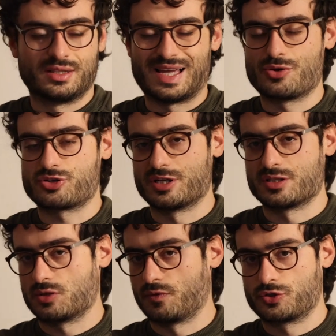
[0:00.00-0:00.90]

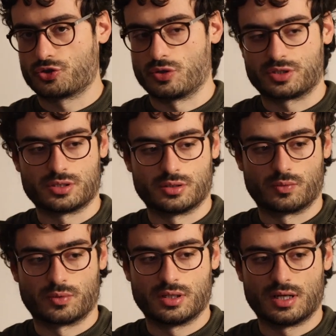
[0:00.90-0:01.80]
thousands of shots
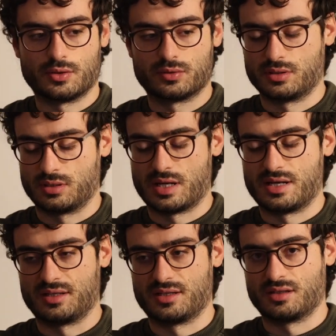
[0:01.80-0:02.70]
without
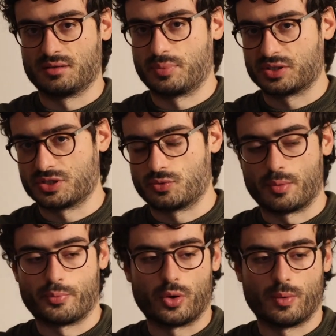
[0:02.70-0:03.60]
any
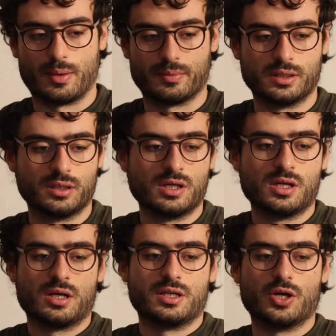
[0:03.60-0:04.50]
particular problem.
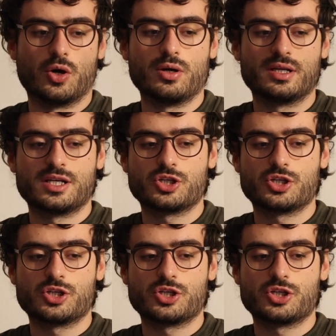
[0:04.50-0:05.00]
The only